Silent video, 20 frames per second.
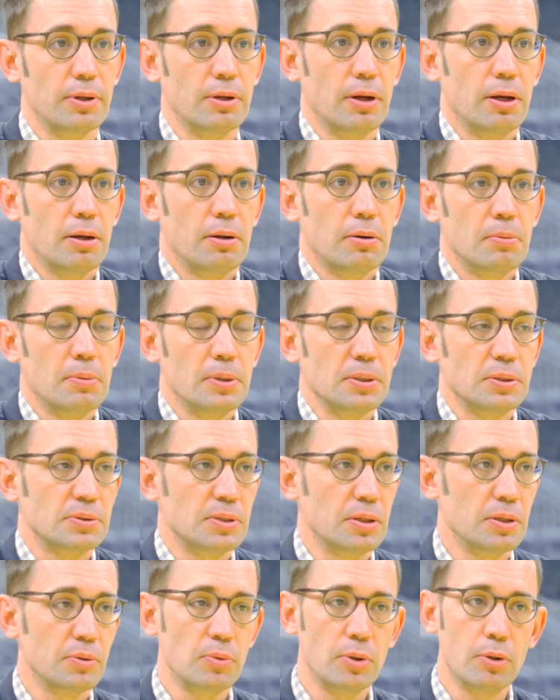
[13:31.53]
I'm gonna
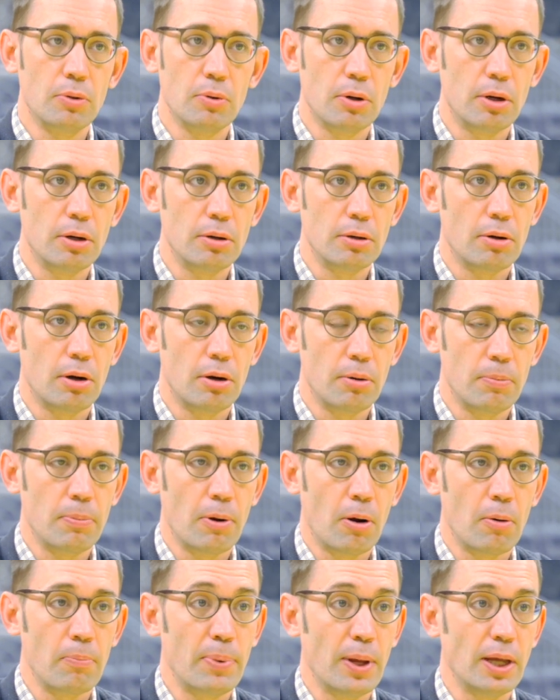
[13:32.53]
say we do our, our,
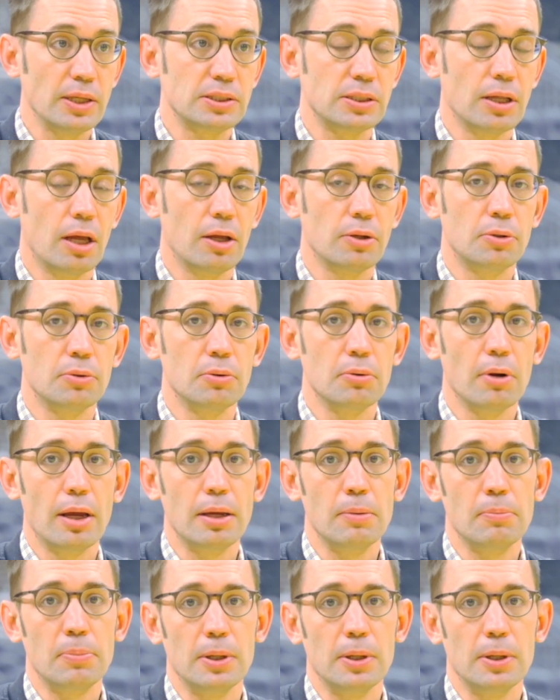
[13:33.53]
our best not to, right?